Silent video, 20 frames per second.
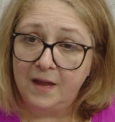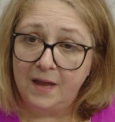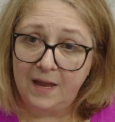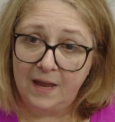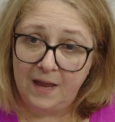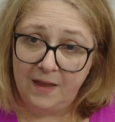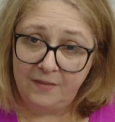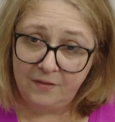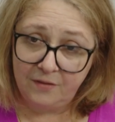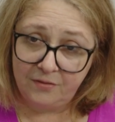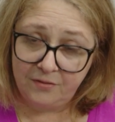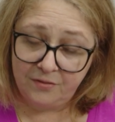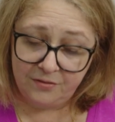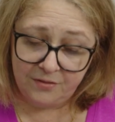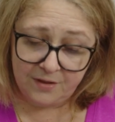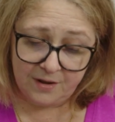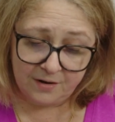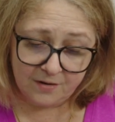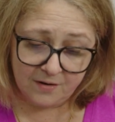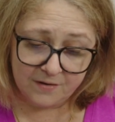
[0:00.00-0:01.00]
and
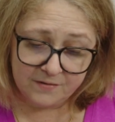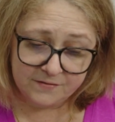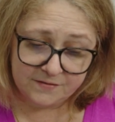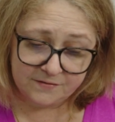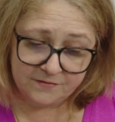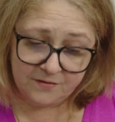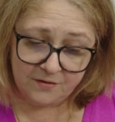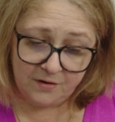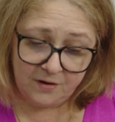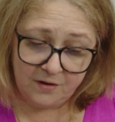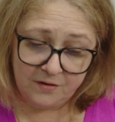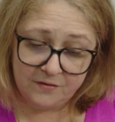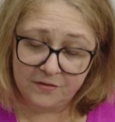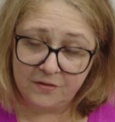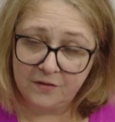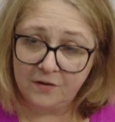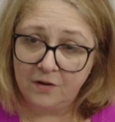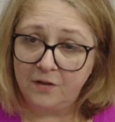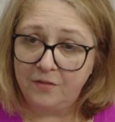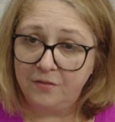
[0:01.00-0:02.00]
it goes 30th
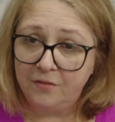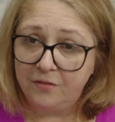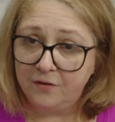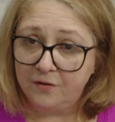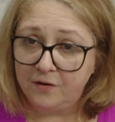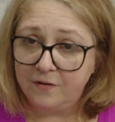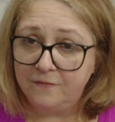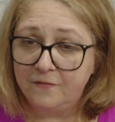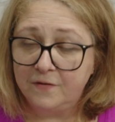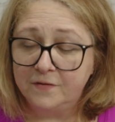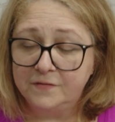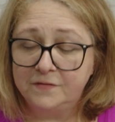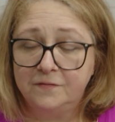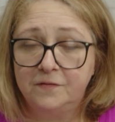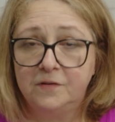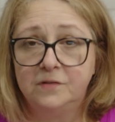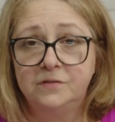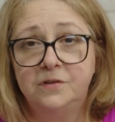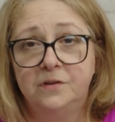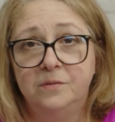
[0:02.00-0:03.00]
and 31st of
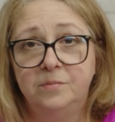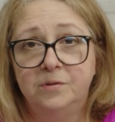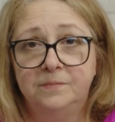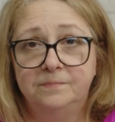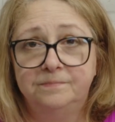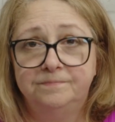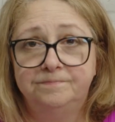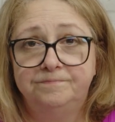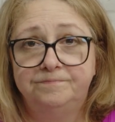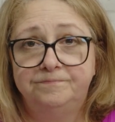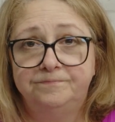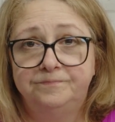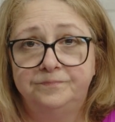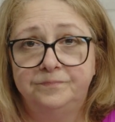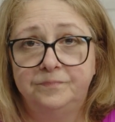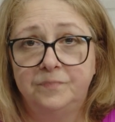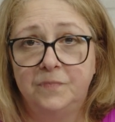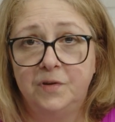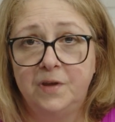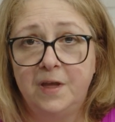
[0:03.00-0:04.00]
October.
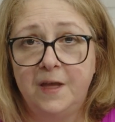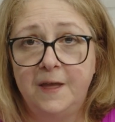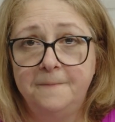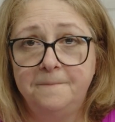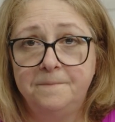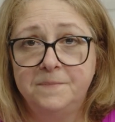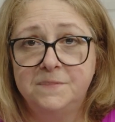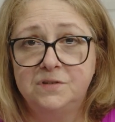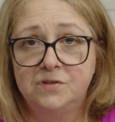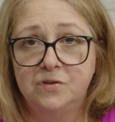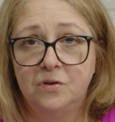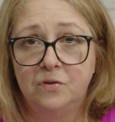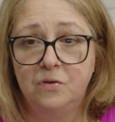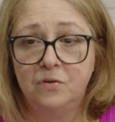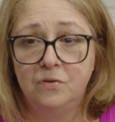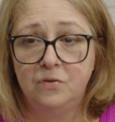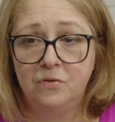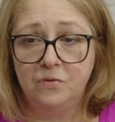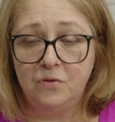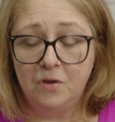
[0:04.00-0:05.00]
Okay, so
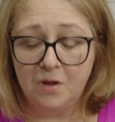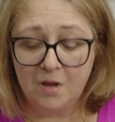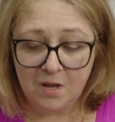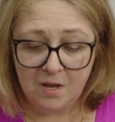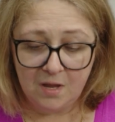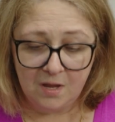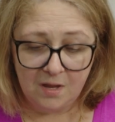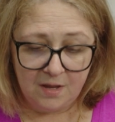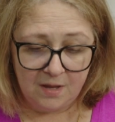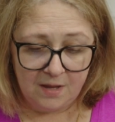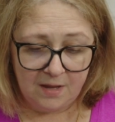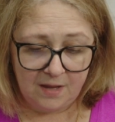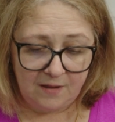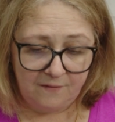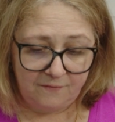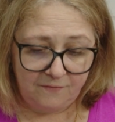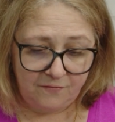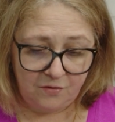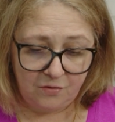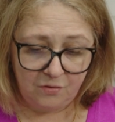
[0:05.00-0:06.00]

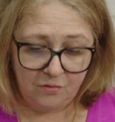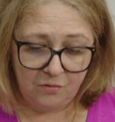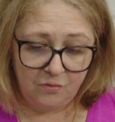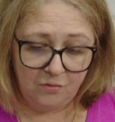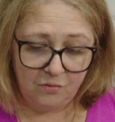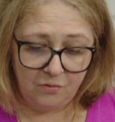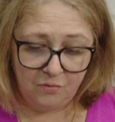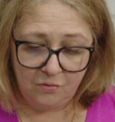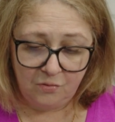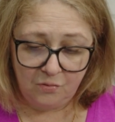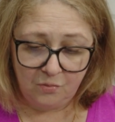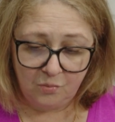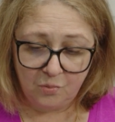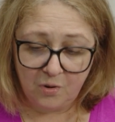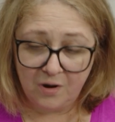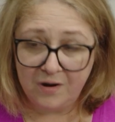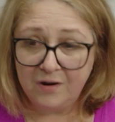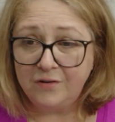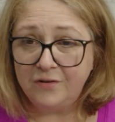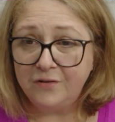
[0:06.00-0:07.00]
if you
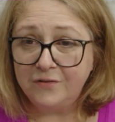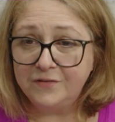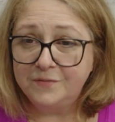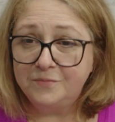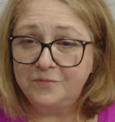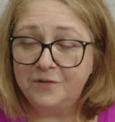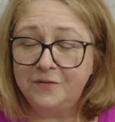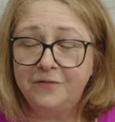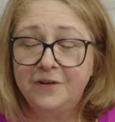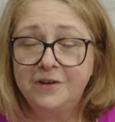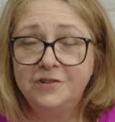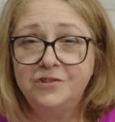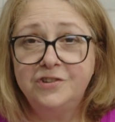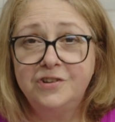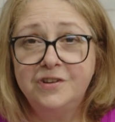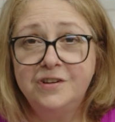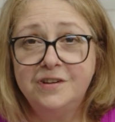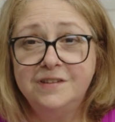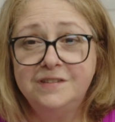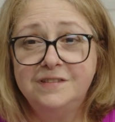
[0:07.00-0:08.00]
want to do some
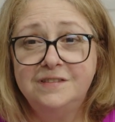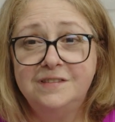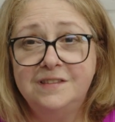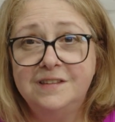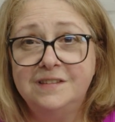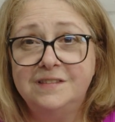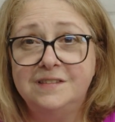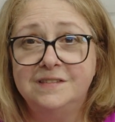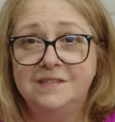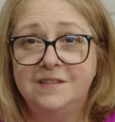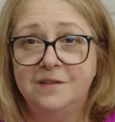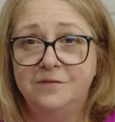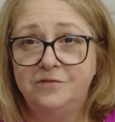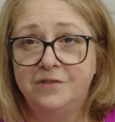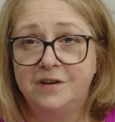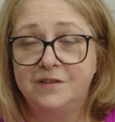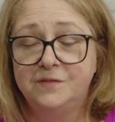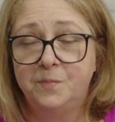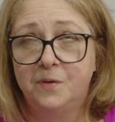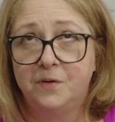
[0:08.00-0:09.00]
refreshers, this is the
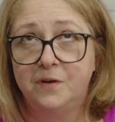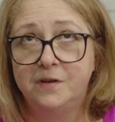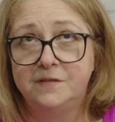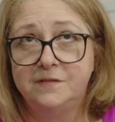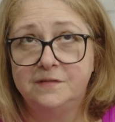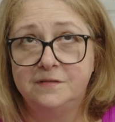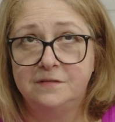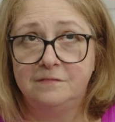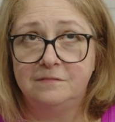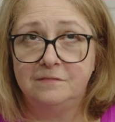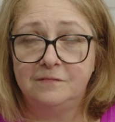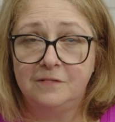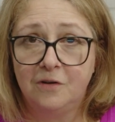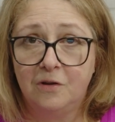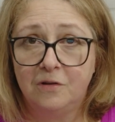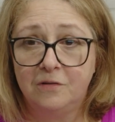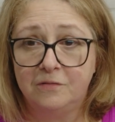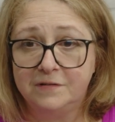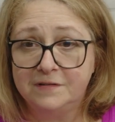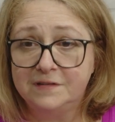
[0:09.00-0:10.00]
dress, bodice,
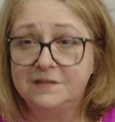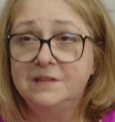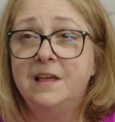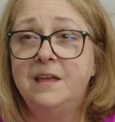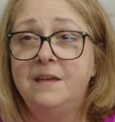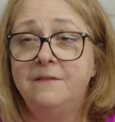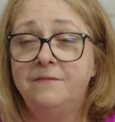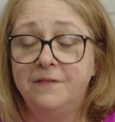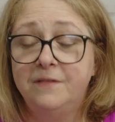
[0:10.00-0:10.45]
collar and sleeve,